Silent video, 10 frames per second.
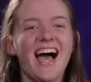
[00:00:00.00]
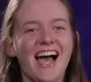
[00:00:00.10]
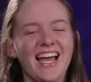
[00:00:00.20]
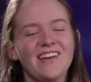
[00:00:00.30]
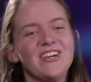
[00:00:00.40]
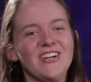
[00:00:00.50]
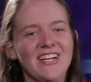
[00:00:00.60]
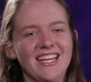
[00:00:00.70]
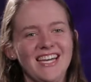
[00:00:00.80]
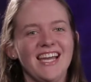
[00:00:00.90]
Hi, I'm
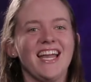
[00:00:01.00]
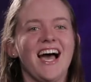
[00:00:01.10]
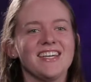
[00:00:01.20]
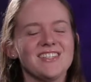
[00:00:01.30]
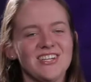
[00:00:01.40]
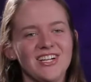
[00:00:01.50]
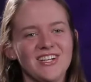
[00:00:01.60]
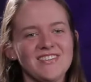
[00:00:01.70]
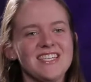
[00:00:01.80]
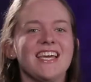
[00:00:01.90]
Karina, and I
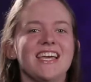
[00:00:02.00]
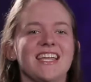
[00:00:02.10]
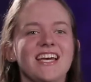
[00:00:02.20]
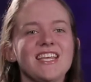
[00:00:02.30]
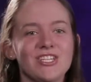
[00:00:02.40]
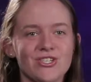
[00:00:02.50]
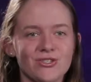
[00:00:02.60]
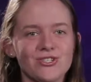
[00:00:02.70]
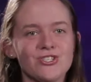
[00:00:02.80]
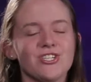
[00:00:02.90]
served in the
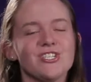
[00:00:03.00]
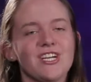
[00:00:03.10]
Children's Church